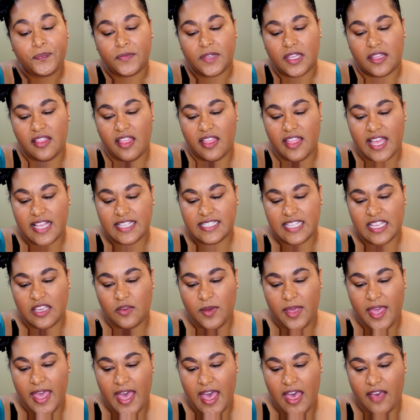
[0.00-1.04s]
And the last thing
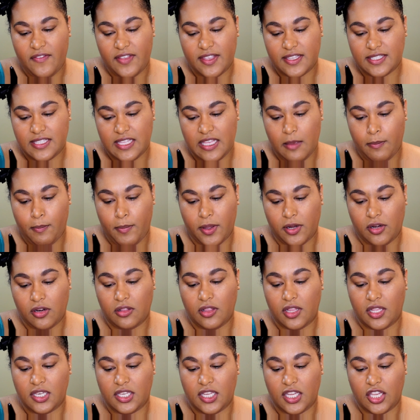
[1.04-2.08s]
we have is the Butter
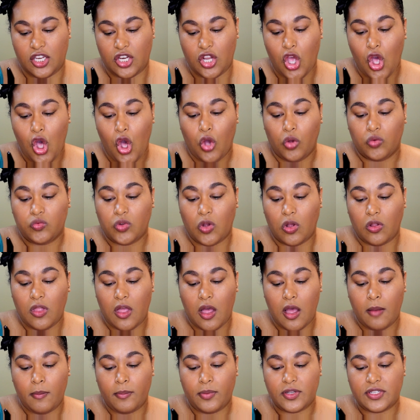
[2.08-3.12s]
London
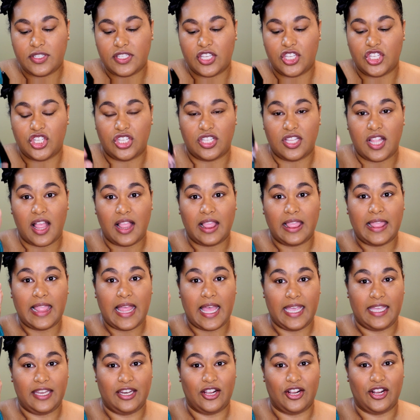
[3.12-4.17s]
Roll-On Precision
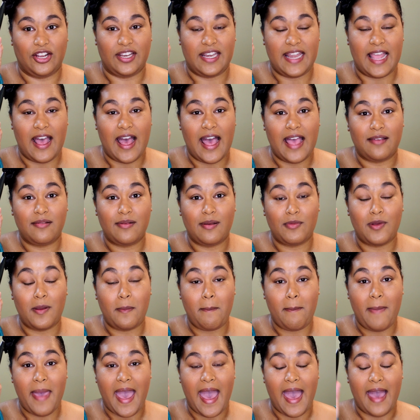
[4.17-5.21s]
Liner. Now, I remember
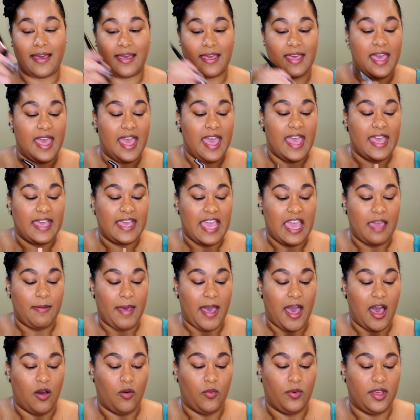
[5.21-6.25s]
MAC came
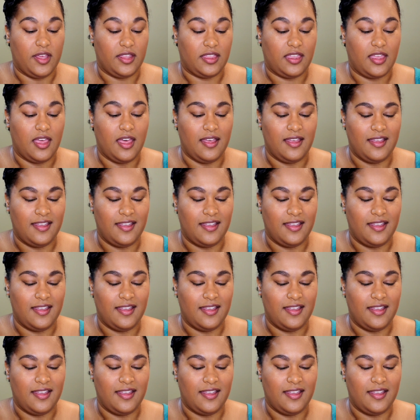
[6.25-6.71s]
out with